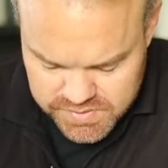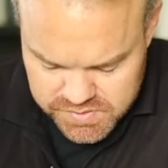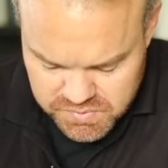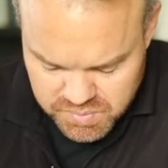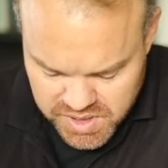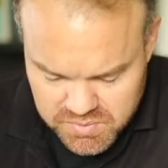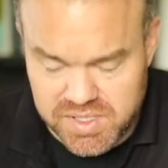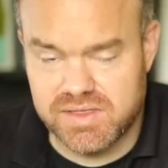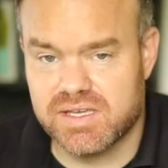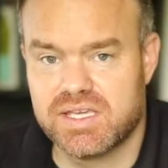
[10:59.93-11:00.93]
to be
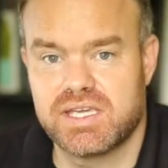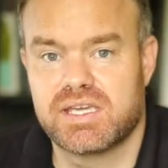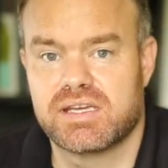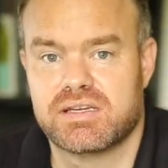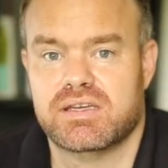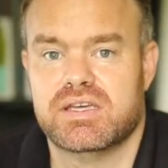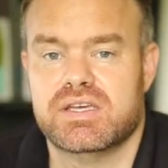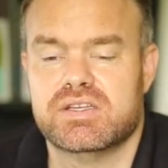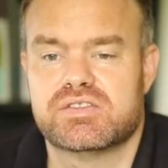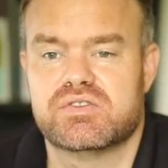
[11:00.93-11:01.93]
with the king,
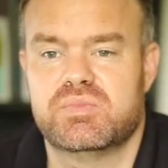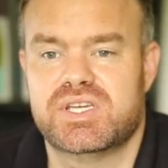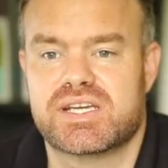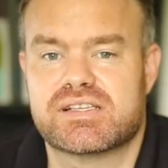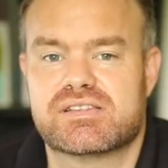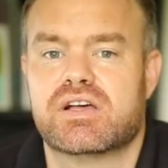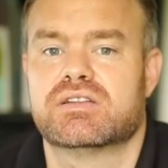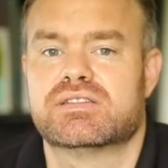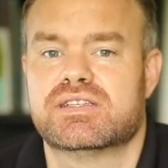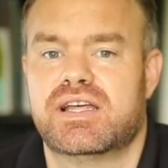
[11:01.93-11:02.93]
to be
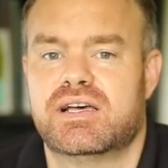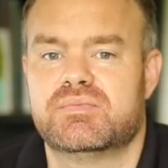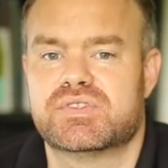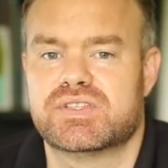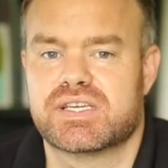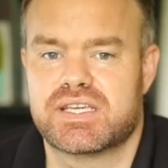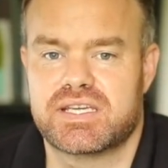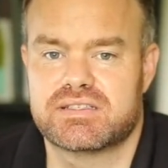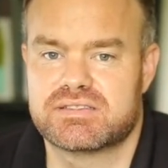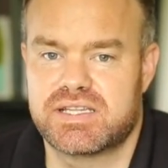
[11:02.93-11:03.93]
exalted up to the
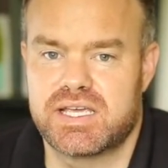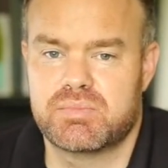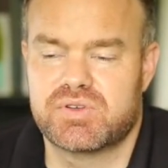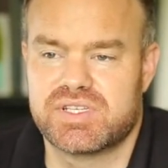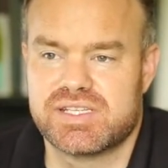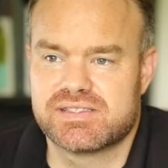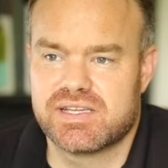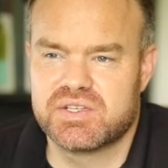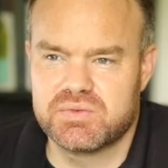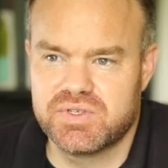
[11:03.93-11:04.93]
king's table.
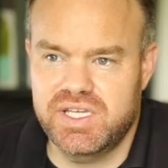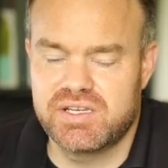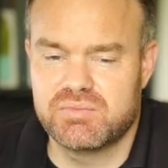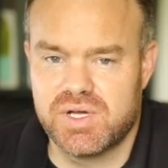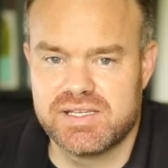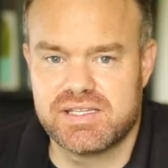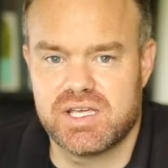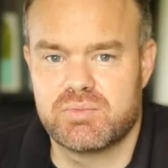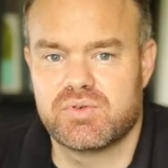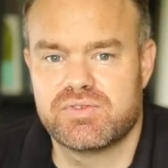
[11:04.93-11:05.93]
said, You will eat at my
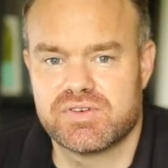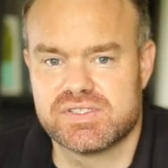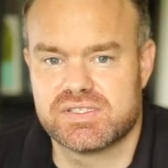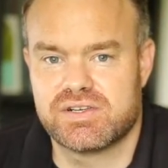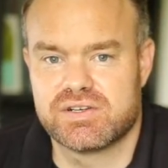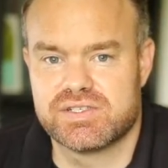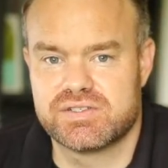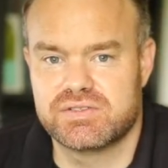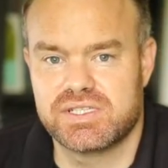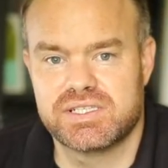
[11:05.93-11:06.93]
table for as long as
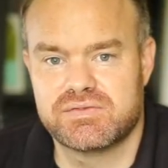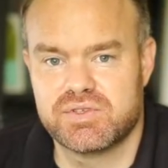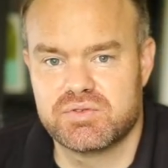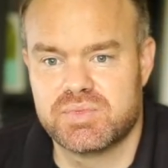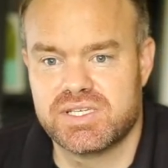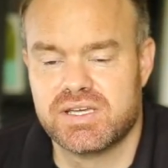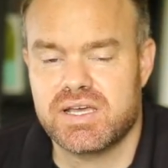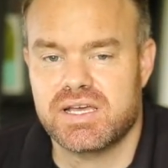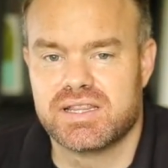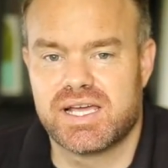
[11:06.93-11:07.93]
you live. You'll be
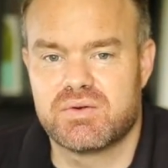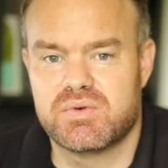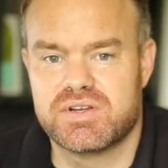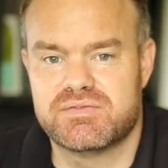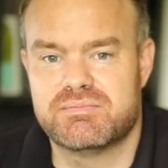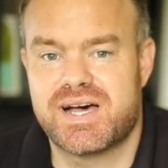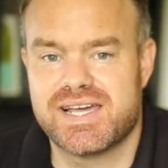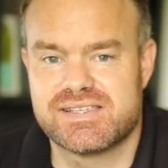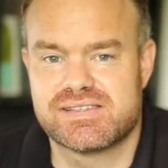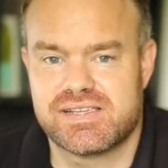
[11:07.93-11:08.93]
like one of
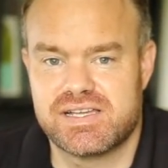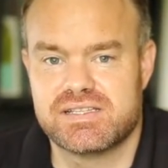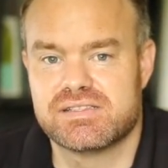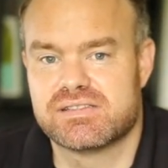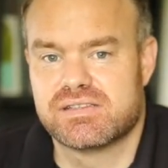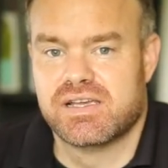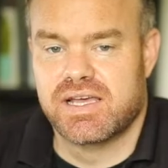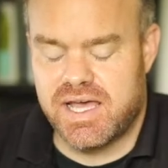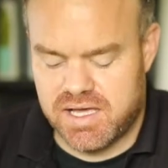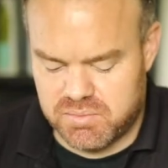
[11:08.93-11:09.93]
my sons
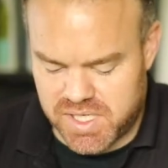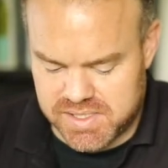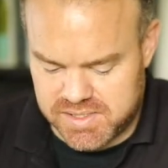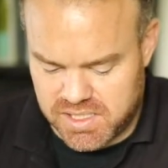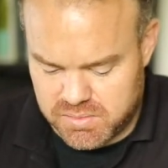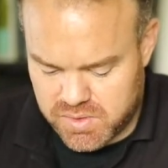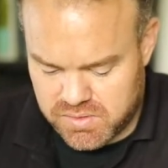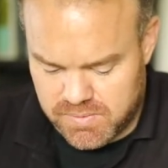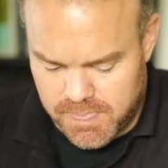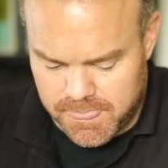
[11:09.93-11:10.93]
at my
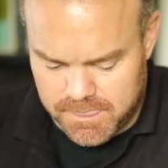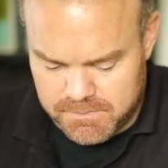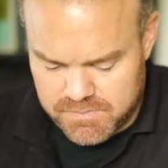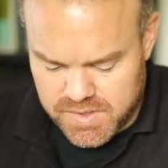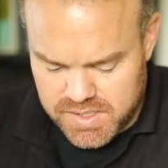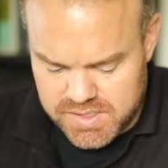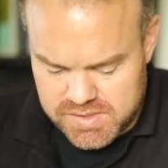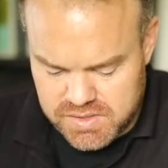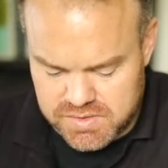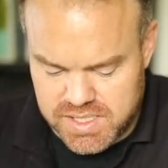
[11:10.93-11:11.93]
table. And
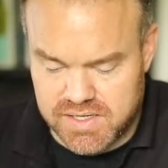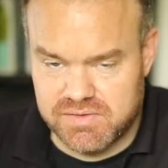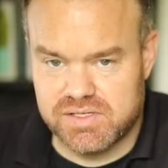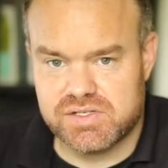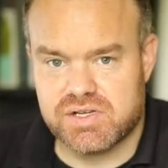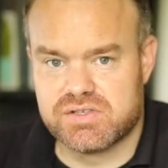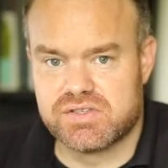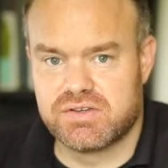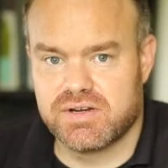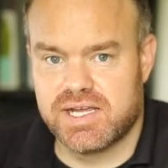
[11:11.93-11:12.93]
so David shows
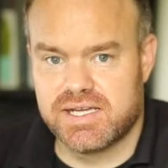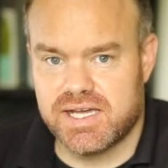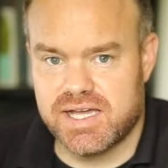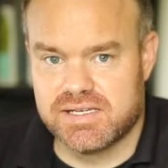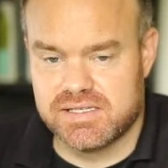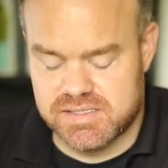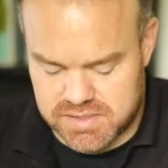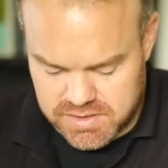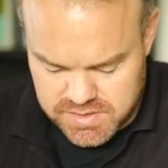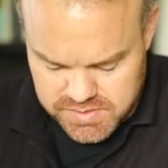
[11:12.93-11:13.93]
great kindness
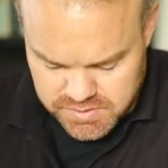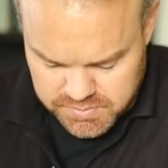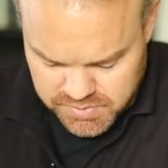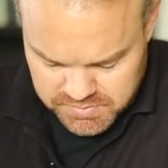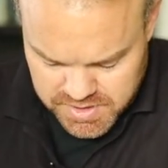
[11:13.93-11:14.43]
to this crippled